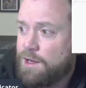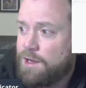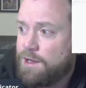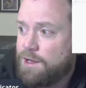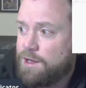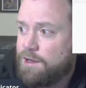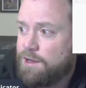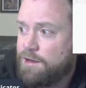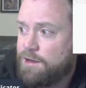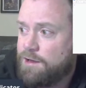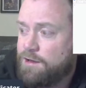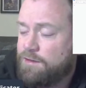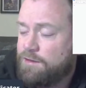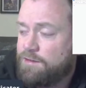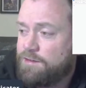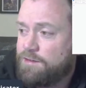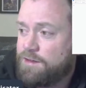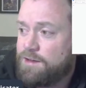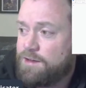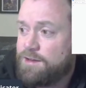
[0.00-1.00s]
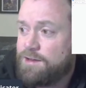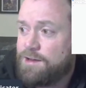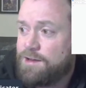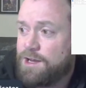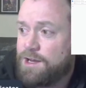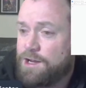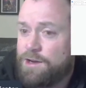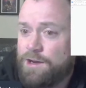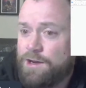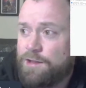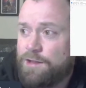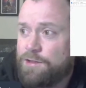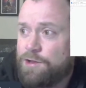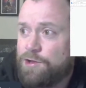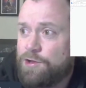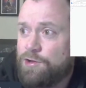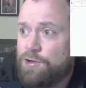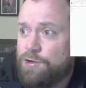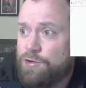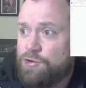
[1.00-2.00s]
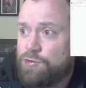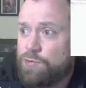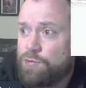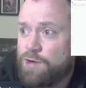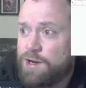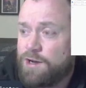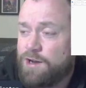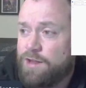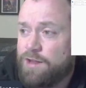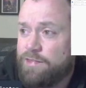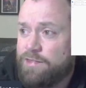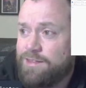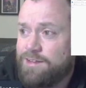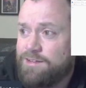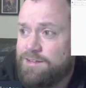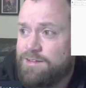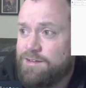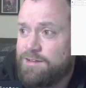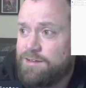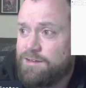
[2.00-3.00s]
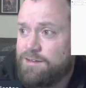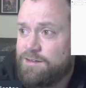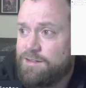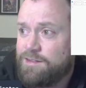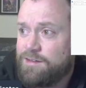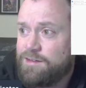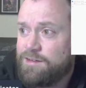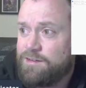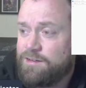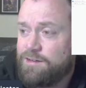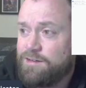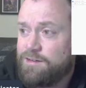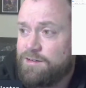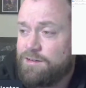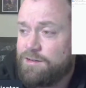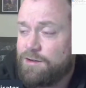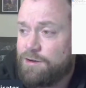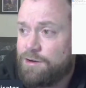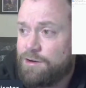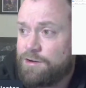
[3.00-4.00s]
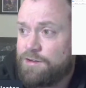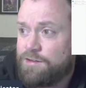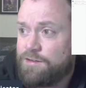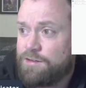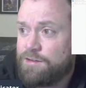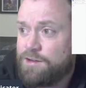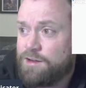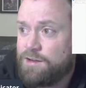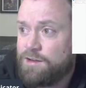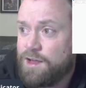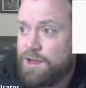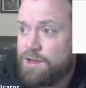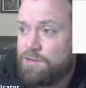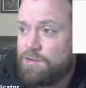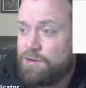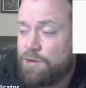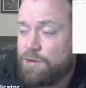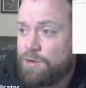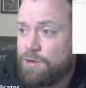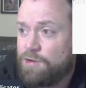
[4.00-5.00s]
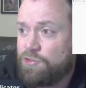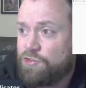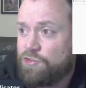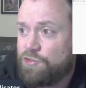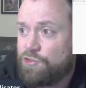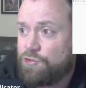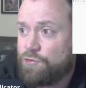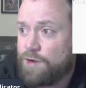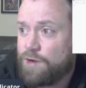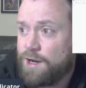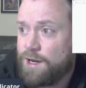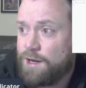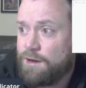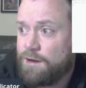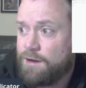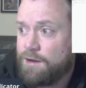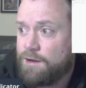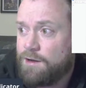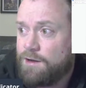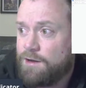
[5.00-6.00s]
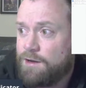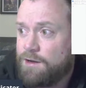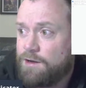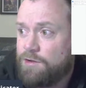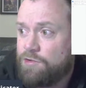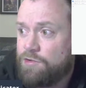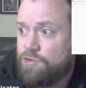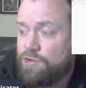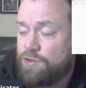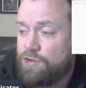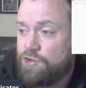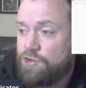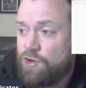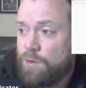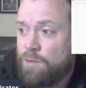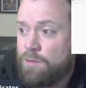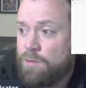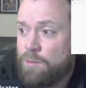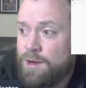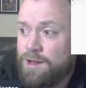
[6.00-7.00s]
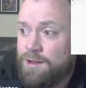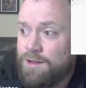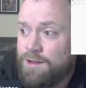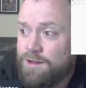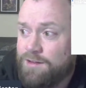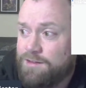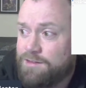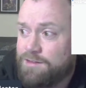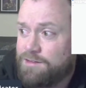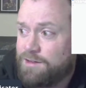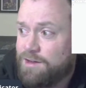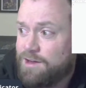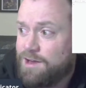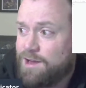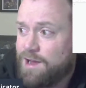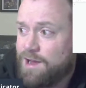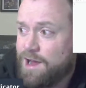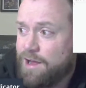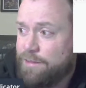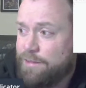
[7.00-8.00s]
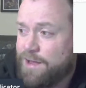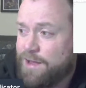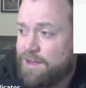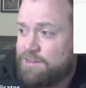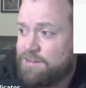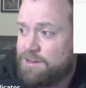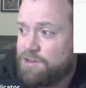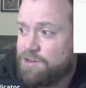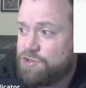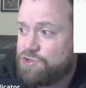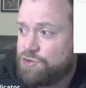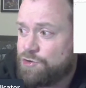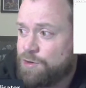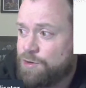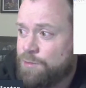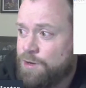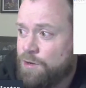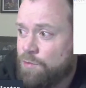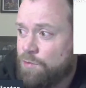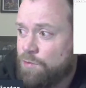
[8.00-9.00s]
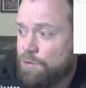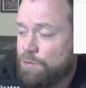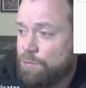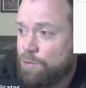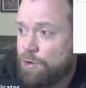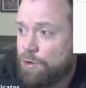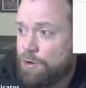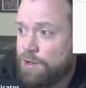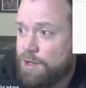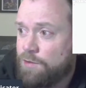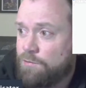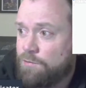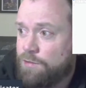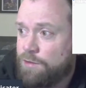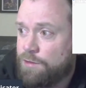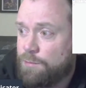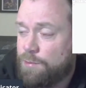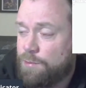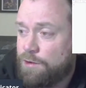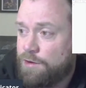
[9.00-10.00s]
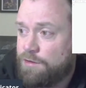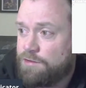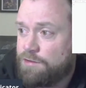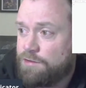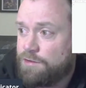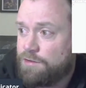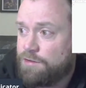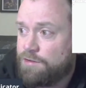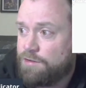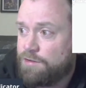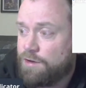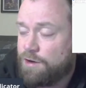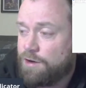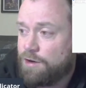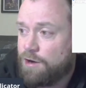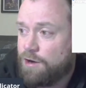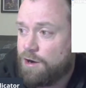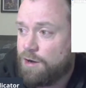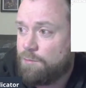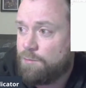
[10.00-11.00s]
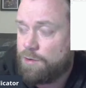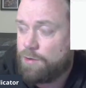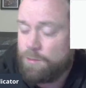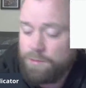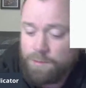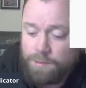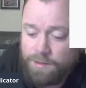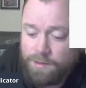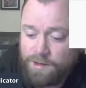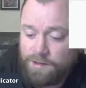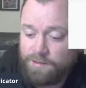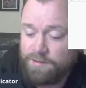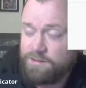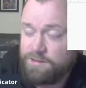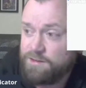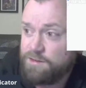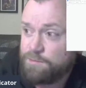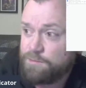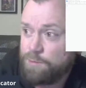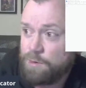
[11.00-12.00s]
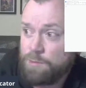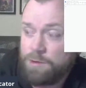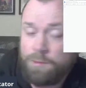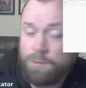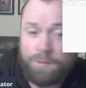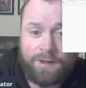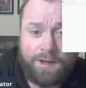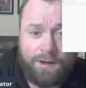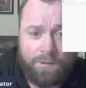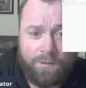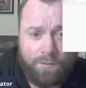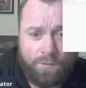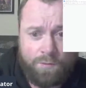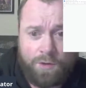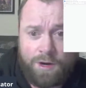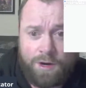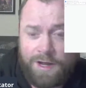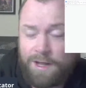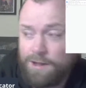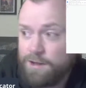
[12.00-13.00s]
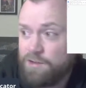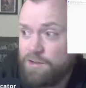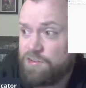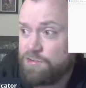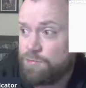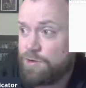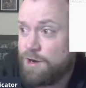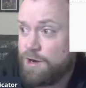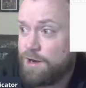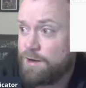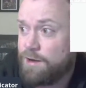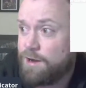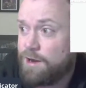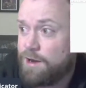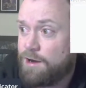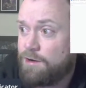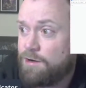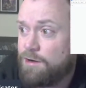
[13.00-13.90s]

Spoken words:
Here is another huge one, and this is honestly, it's going straight to the top of my list, and that's enjoyment with working with the person. So this is probably my list right now.